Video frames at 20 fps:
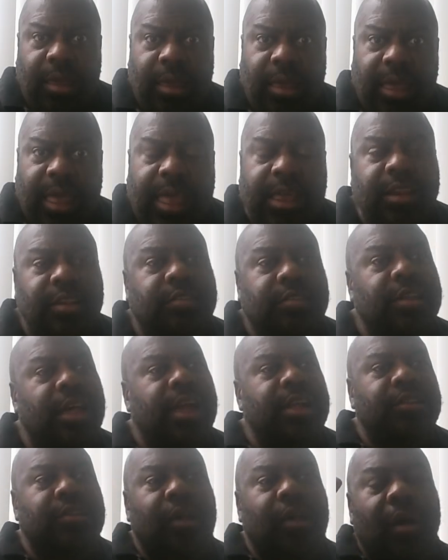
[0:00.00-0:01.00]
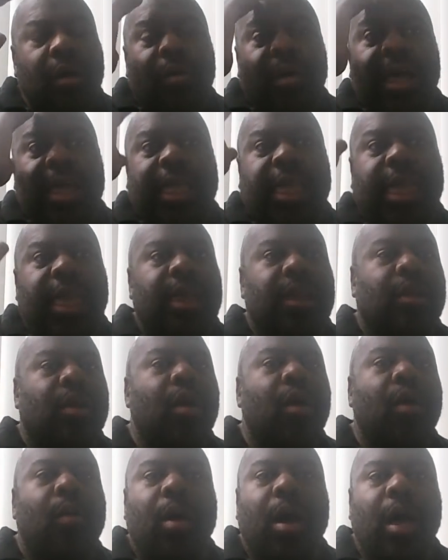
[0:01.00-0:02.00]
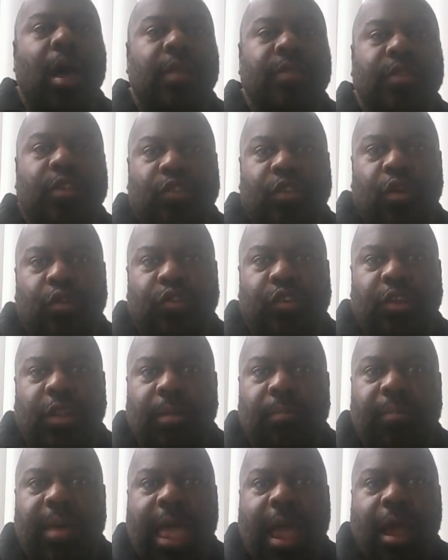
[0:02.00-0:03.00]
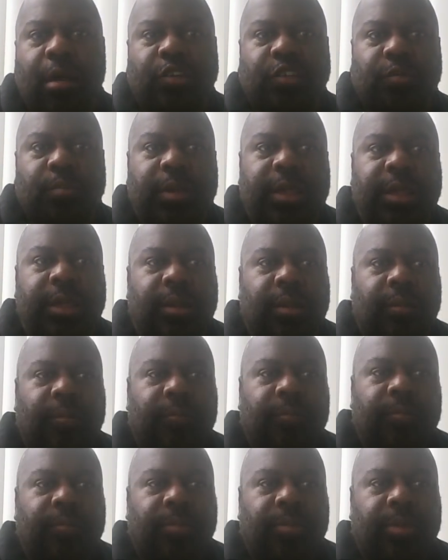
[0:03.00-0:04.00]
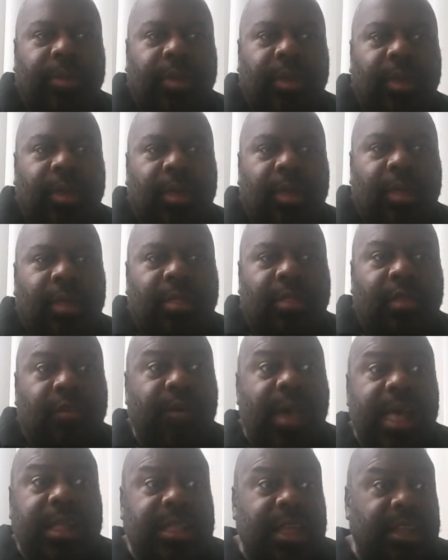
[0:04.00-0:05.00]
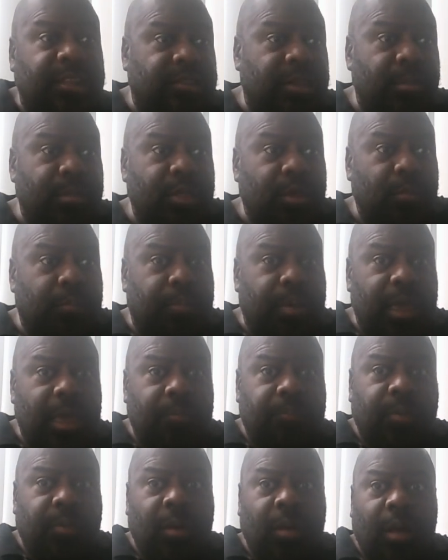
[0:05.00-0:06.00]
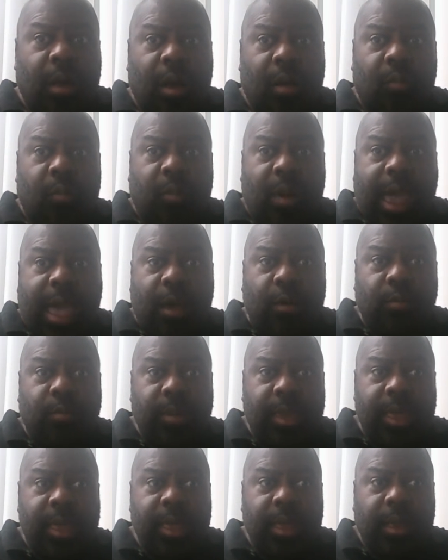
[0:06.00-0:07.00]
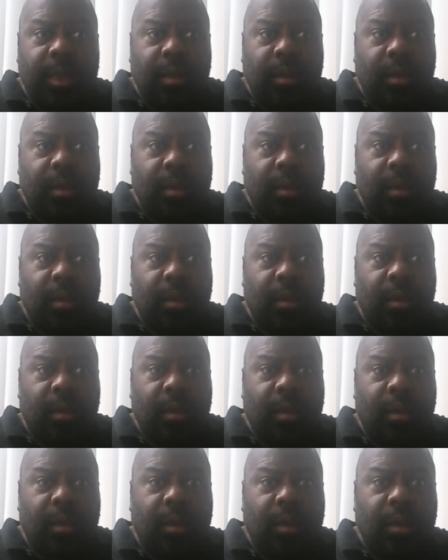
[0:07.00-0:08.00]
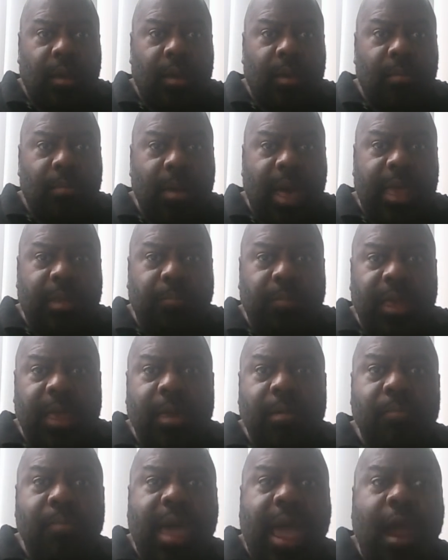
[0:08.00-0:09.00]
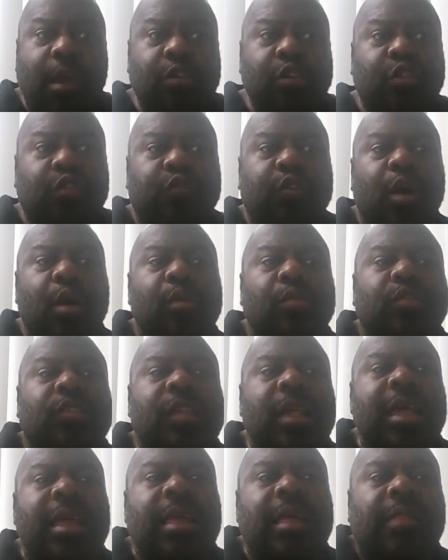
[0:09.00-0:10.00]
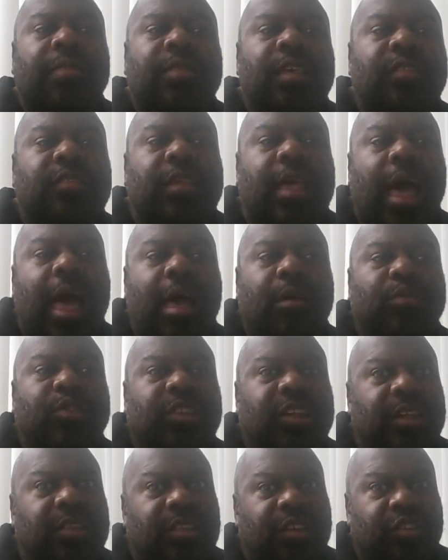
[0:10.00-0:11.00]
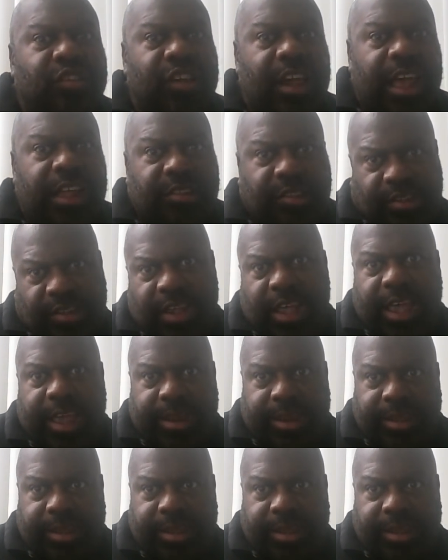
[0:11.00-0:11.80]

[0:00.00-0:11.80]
And decides, oh, I can't go on. The social embarrassment, the fact that some of the people around me might be embarrassed, folks. This guy was in the jet set